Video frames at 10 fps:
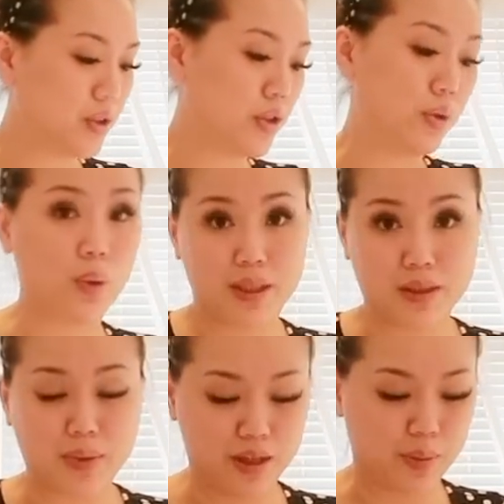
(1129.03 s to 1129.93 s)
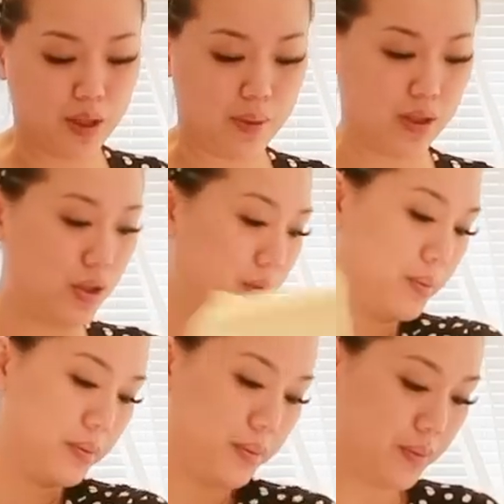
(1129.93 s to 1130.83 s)
So twice a month pretty much.
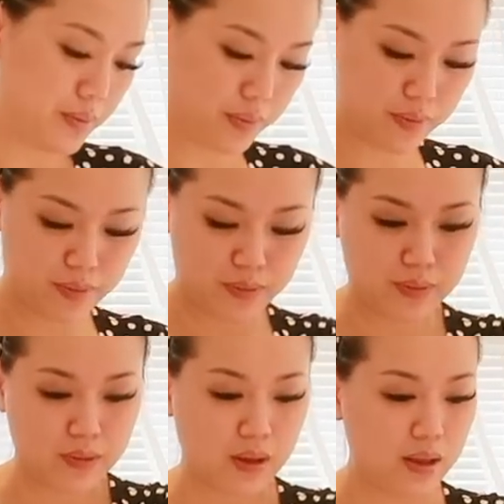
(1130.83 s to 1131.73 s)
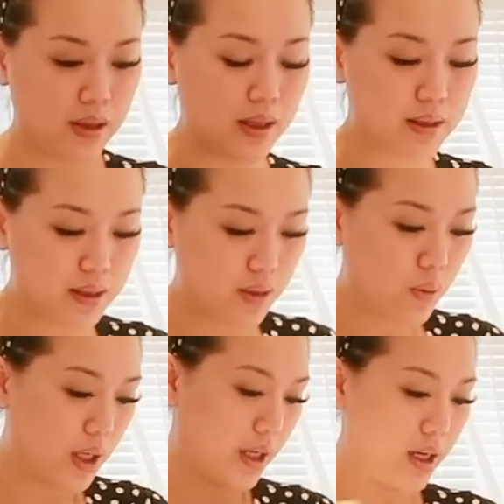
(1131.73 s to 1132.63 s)
Let's see
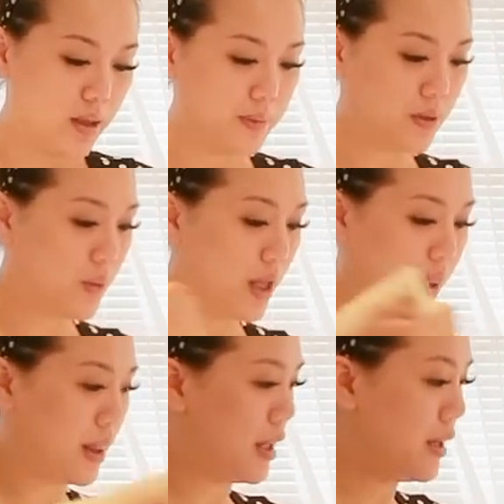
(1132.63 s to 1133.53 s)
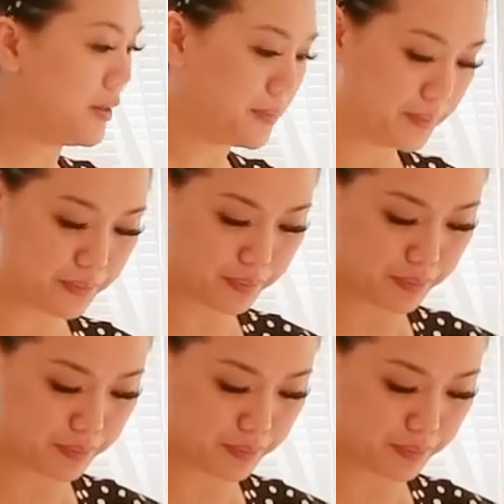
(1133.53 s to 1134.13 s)
what it comes with.